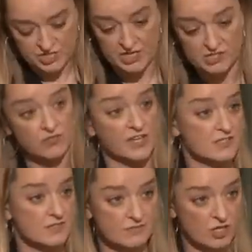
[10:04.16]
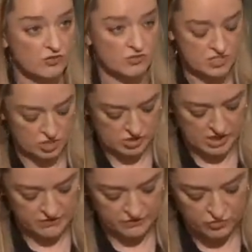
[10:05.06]
protects rights across the
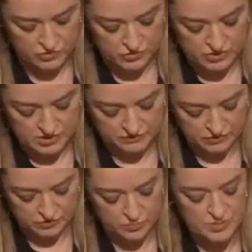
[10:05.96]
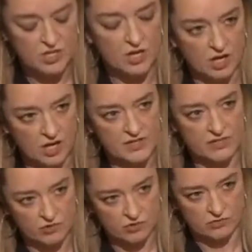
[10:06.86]
UK for all sorts of different groups. Are
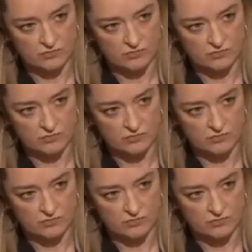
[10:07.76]
they wrong?